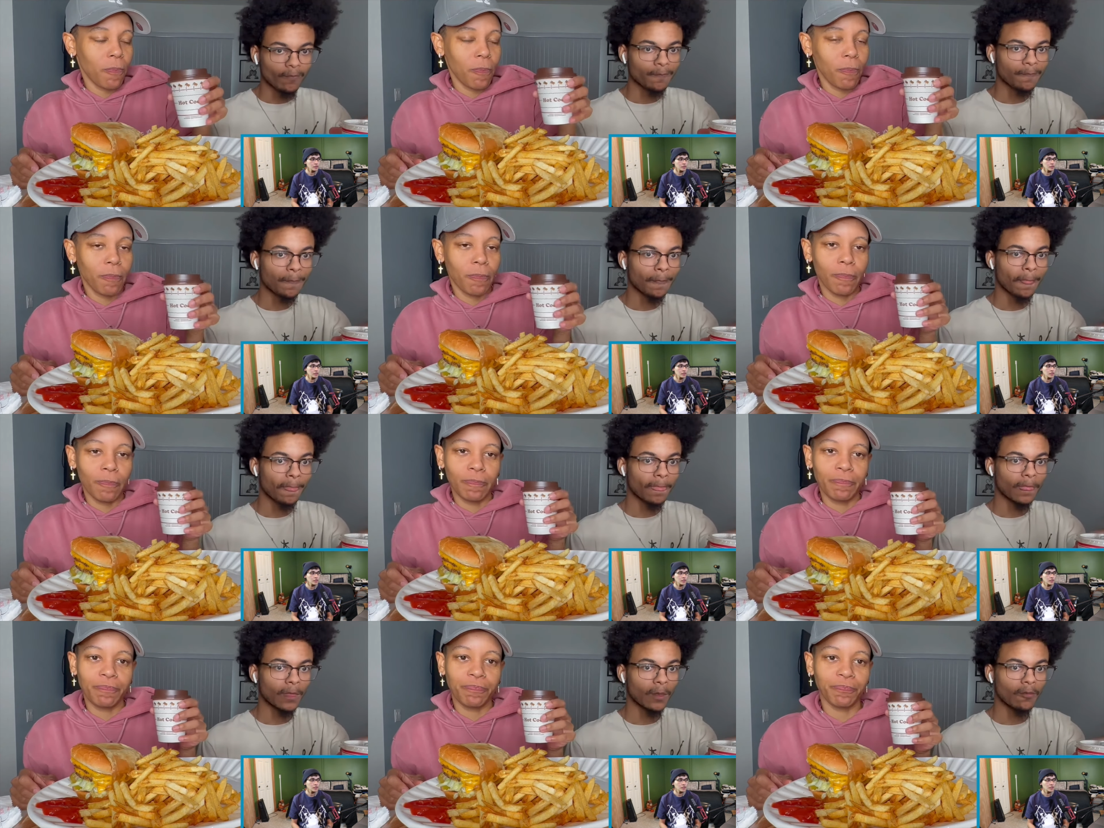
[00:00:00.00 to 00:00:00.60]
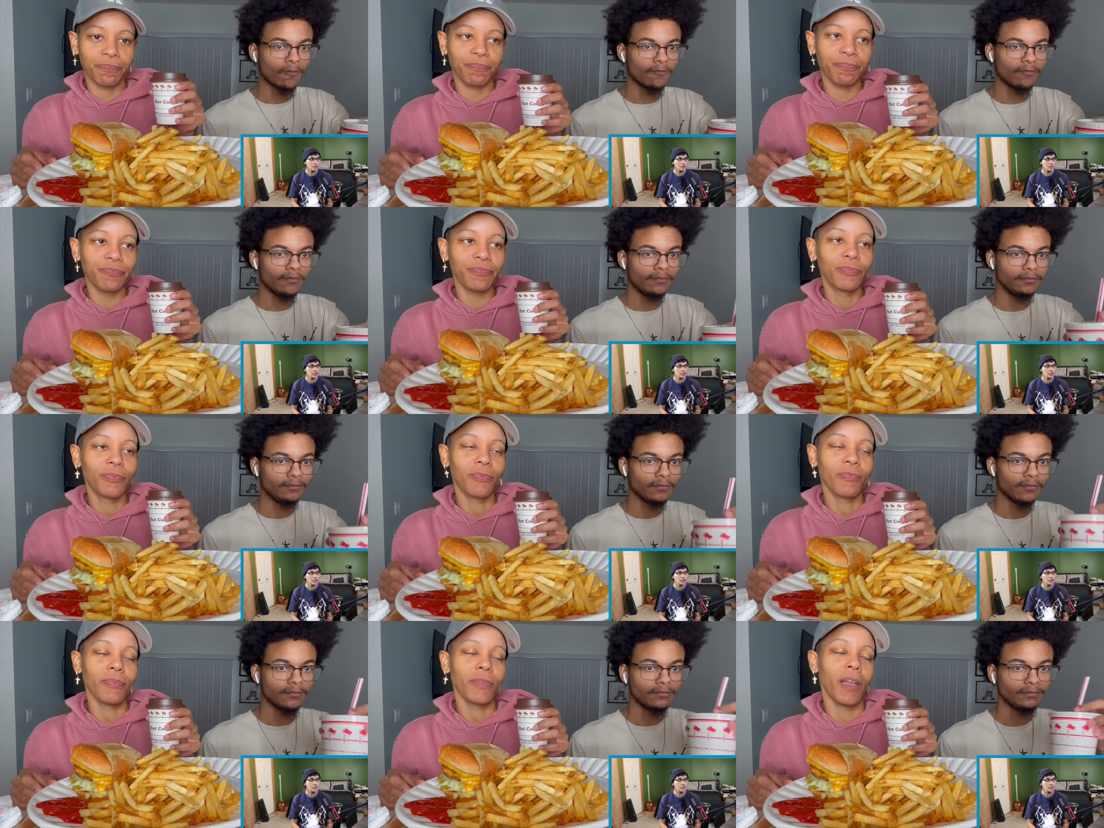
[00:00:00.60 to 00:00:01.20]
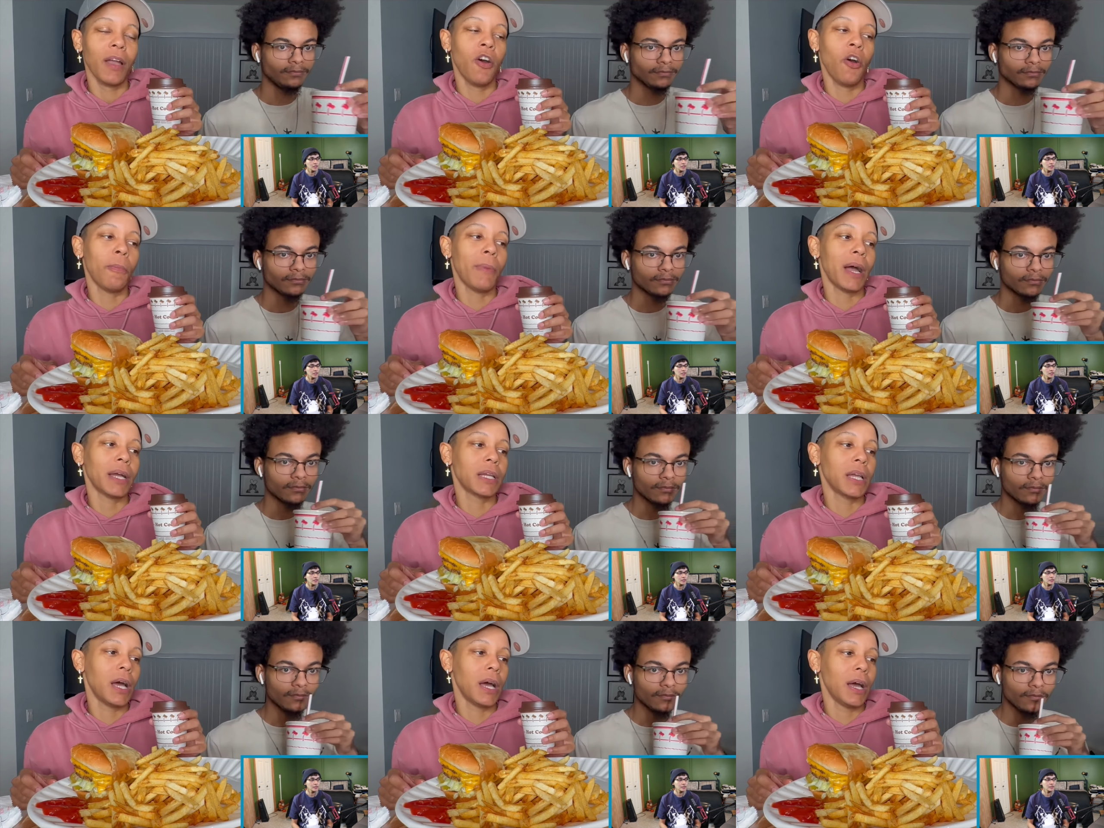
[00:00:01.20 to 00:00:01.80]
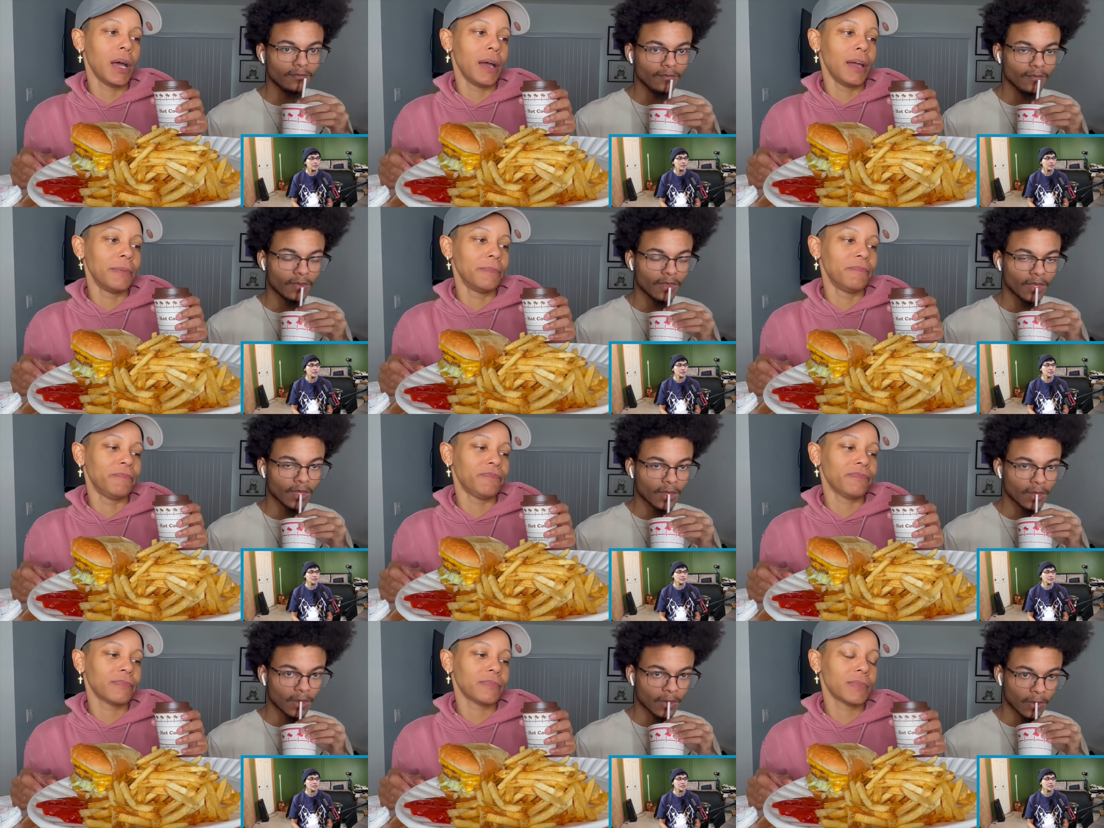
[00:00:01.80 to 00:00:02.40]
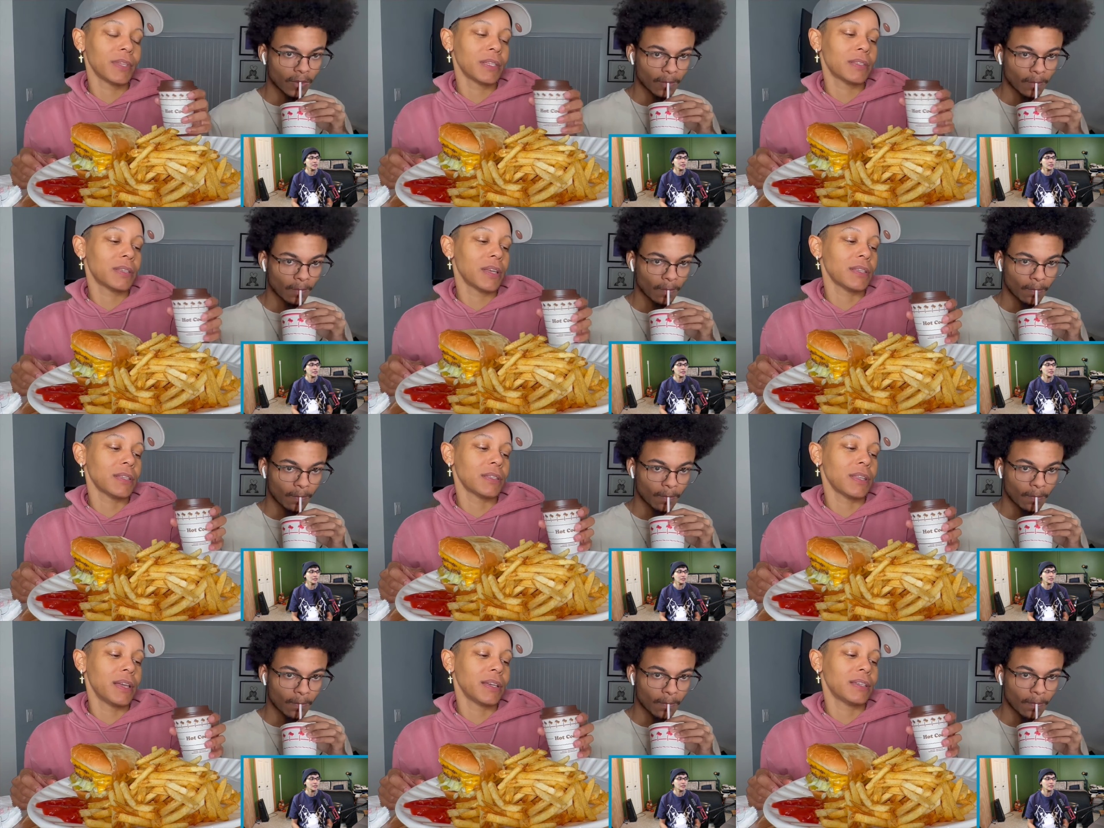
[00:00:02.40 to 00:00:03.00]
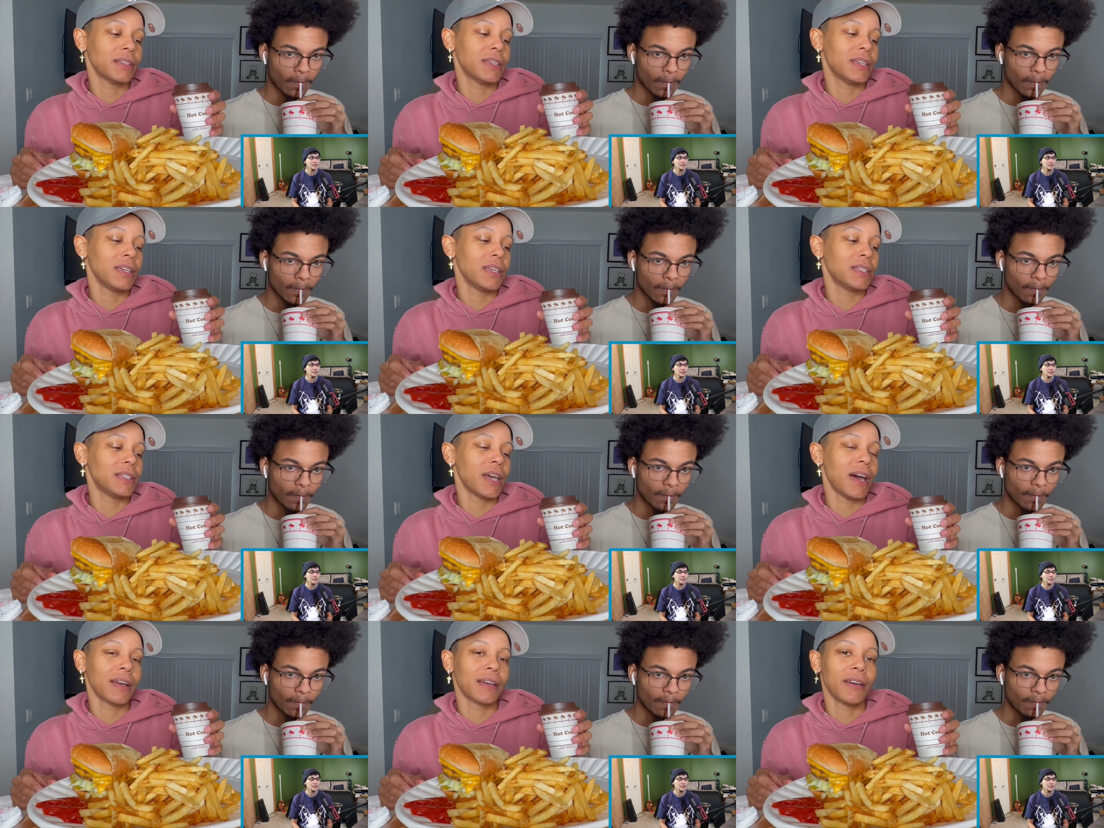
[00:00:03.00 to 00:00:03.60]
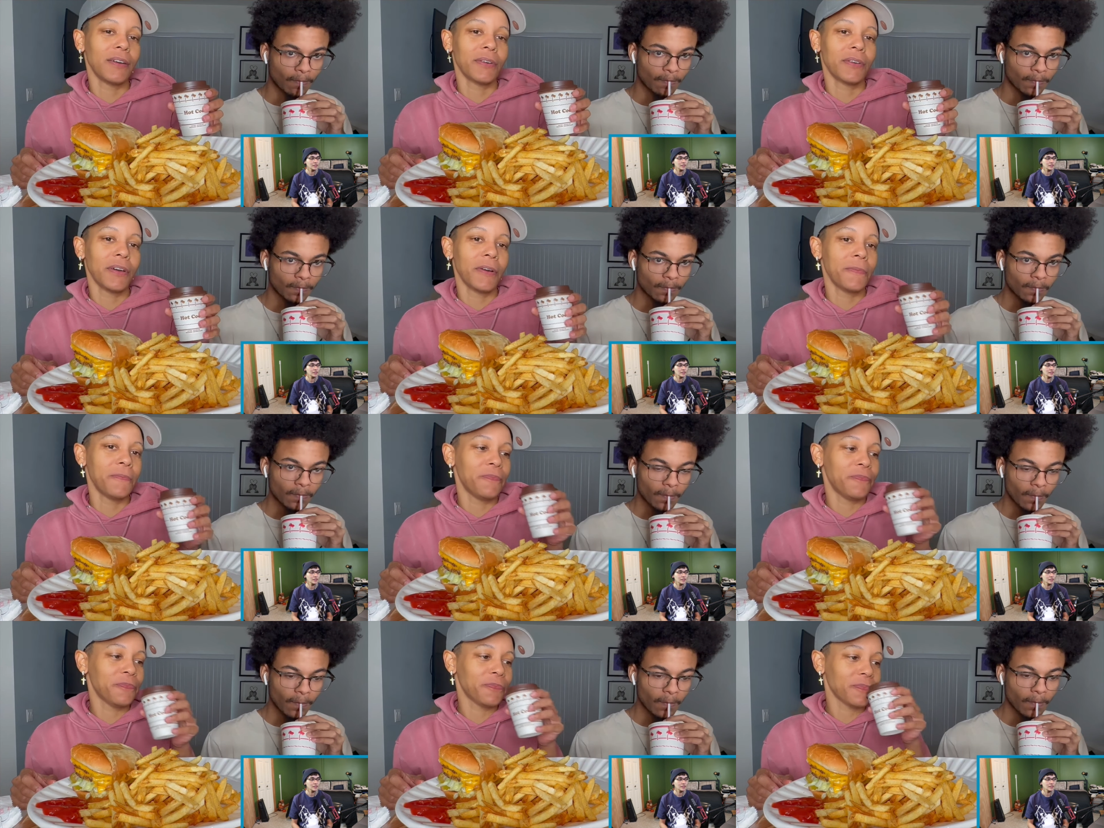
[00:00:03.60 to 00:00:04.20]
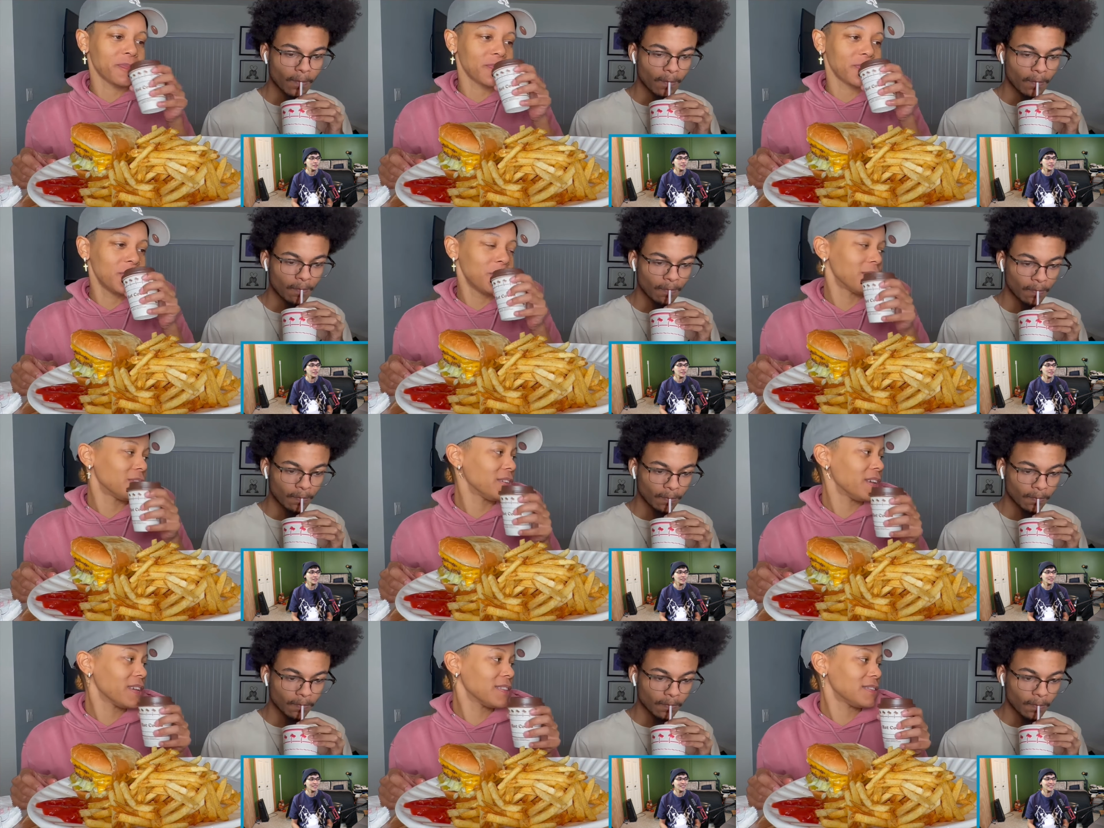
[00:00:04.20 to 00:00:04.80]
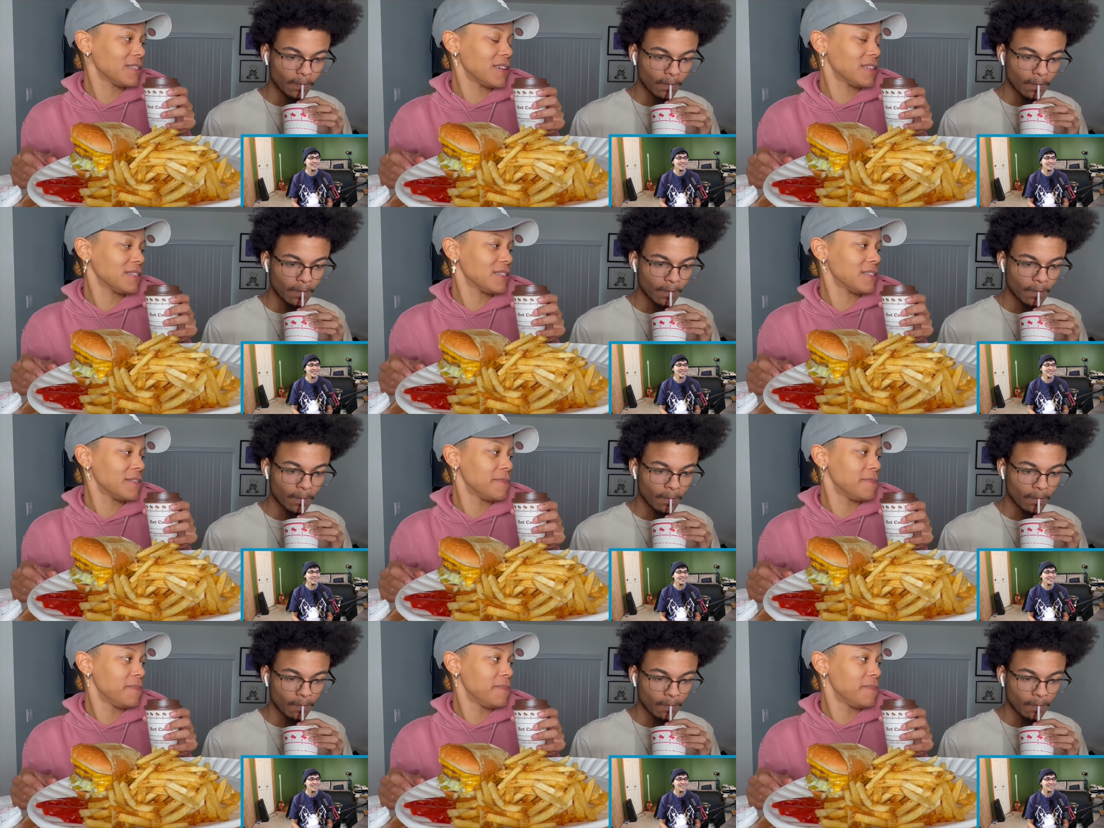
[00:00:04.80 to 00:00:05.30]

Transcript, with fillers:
Speaker 1: Mm. Oh my god, this tastes like kids hot cocoa. You want to take it?